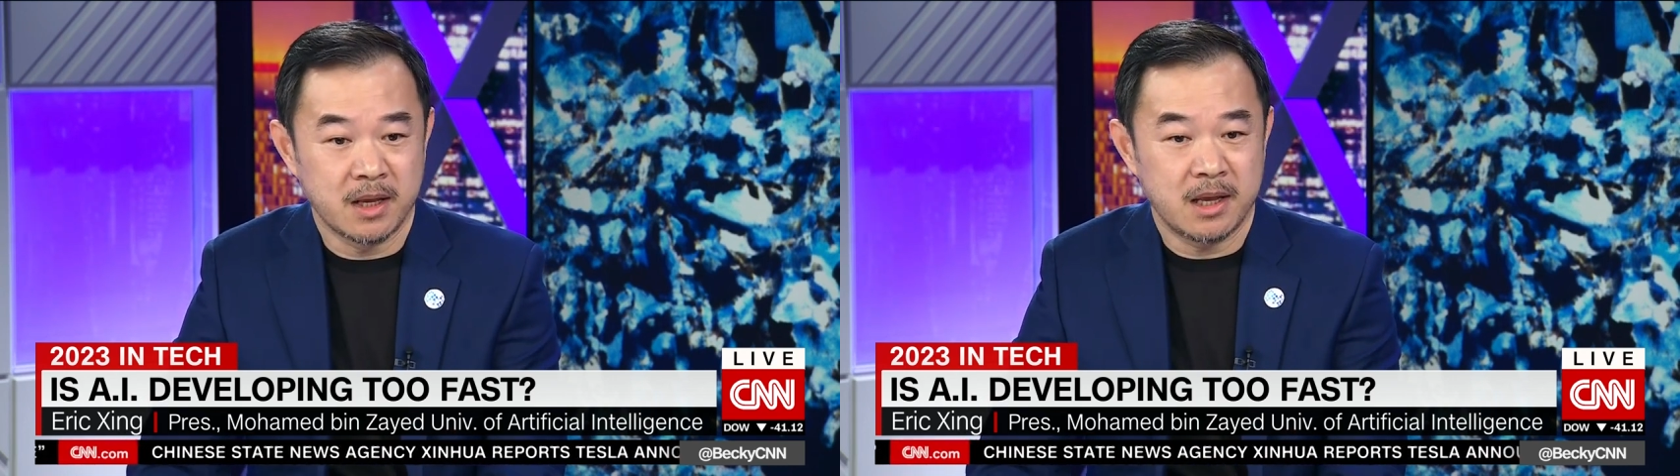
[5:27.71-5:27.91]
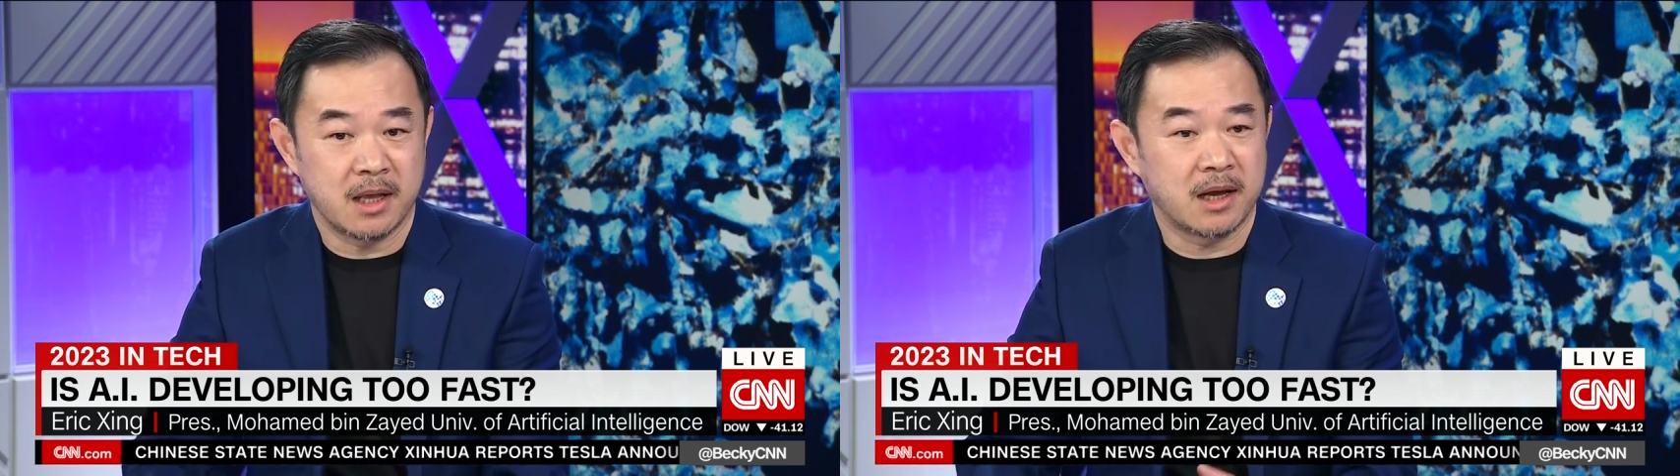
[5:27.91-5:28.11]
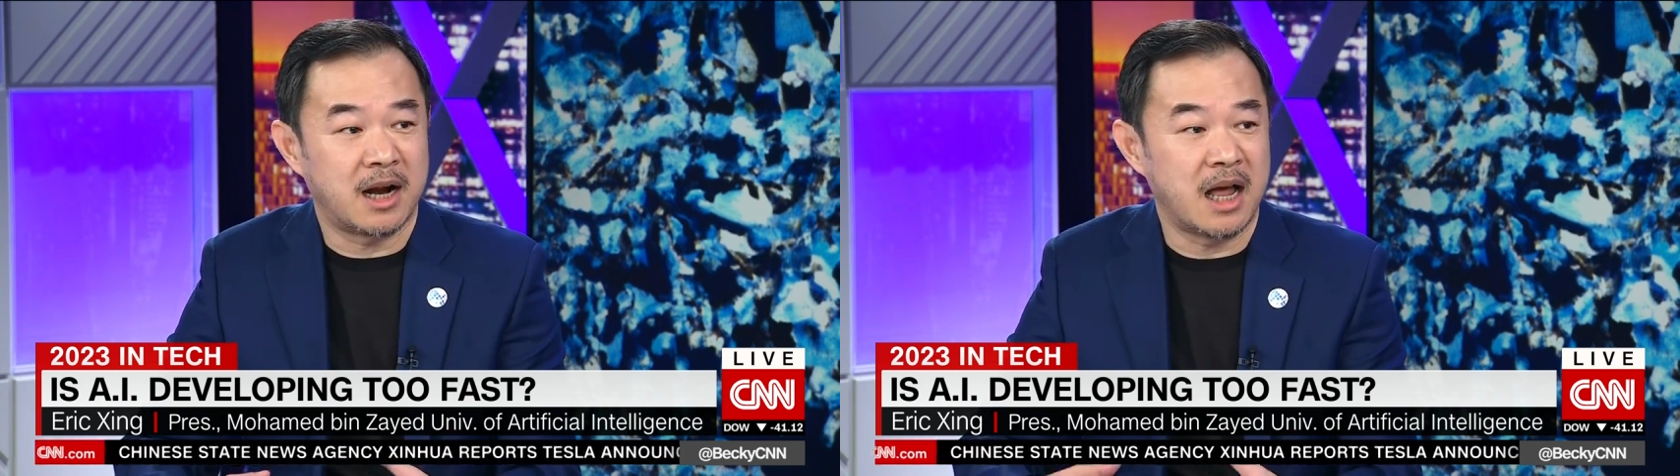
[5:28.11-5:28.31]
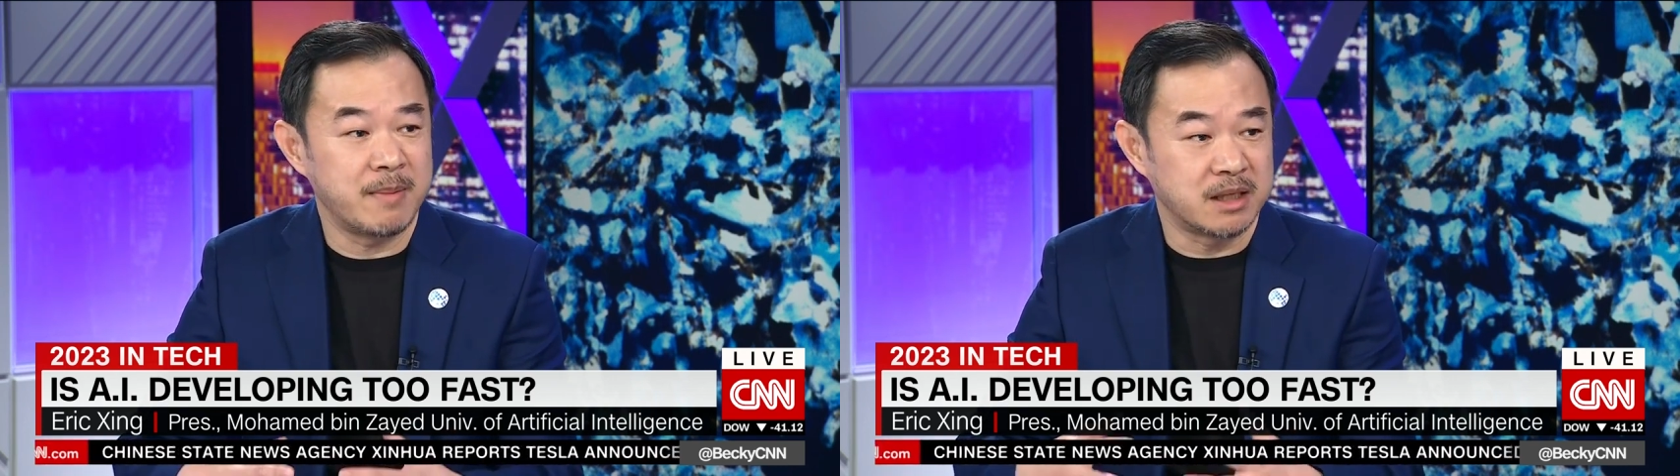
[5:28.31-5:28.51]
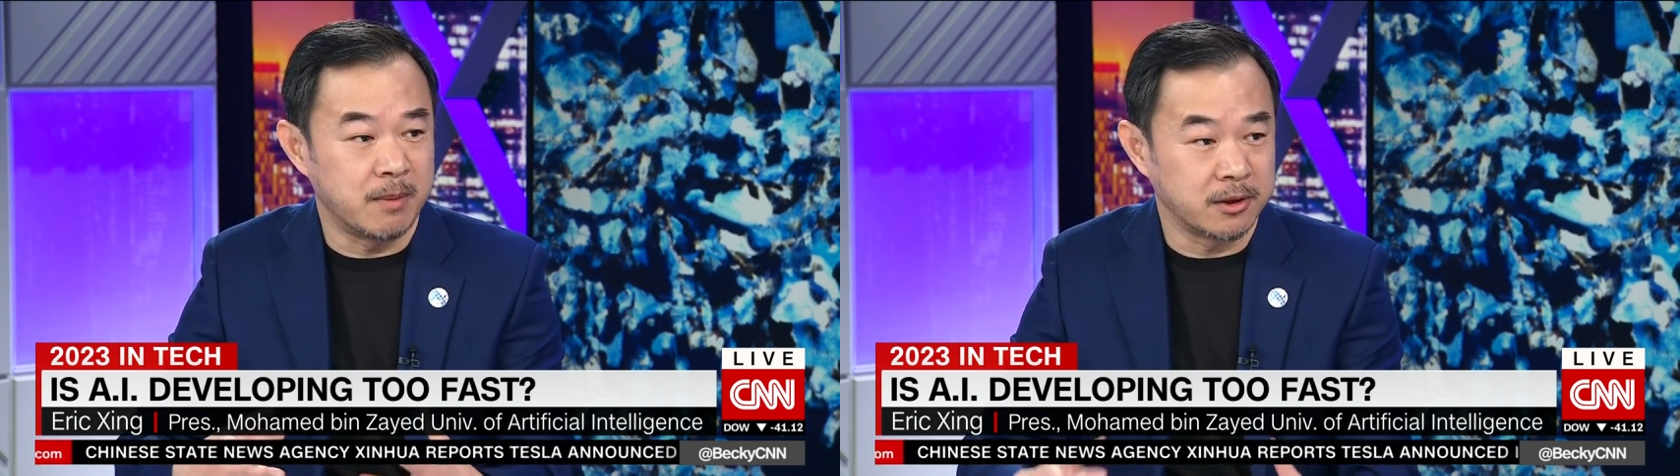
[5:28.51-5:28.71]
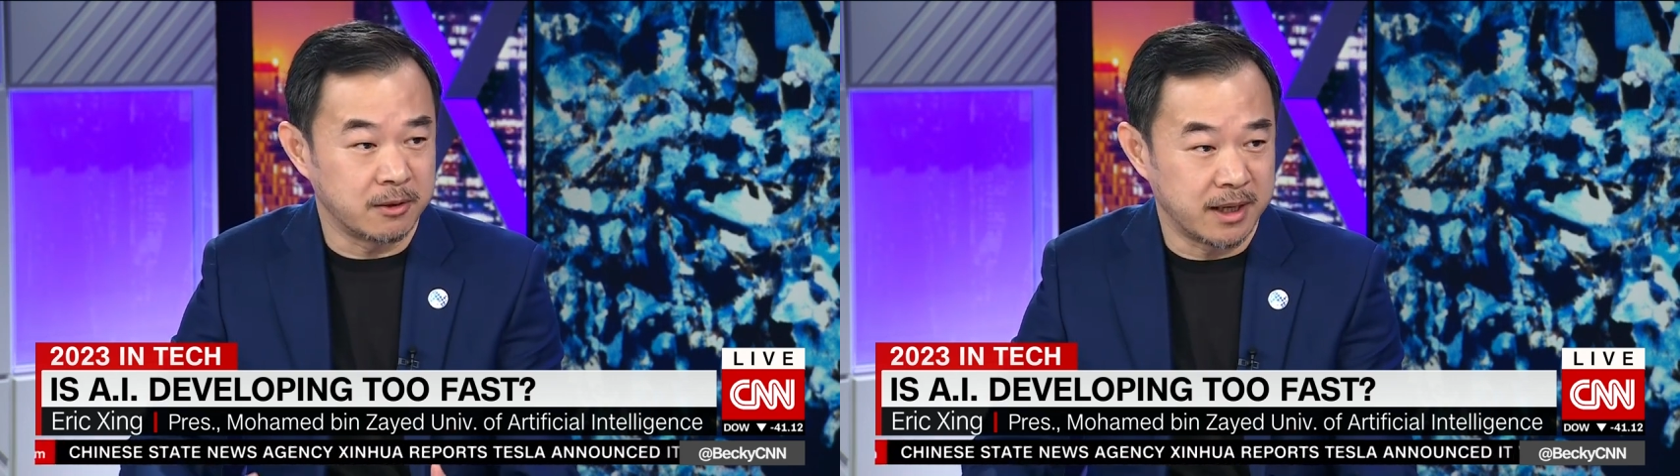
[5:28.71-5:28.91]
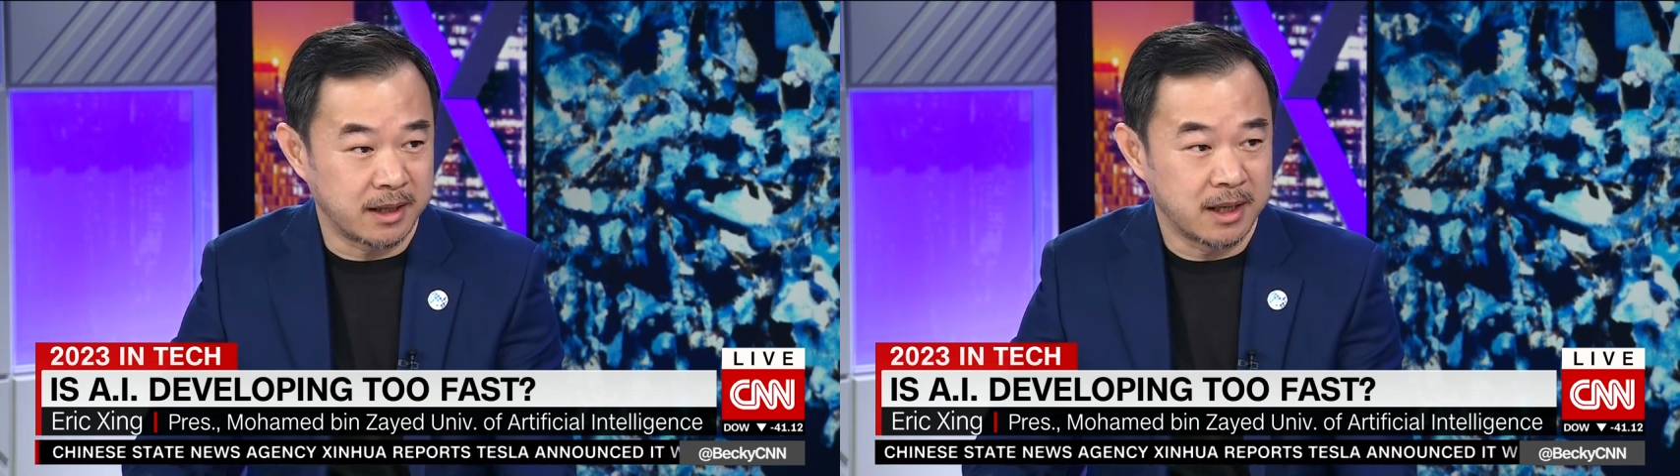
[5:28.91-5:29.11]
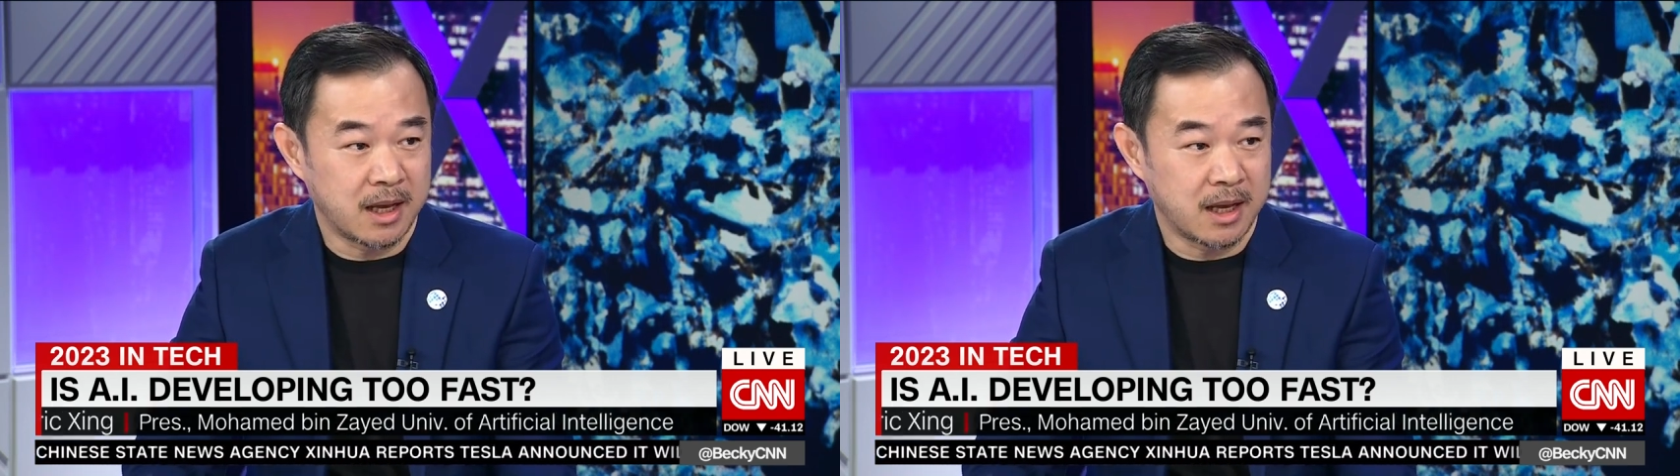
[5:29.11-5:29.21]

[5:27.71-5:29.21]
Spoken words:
in climate modeling,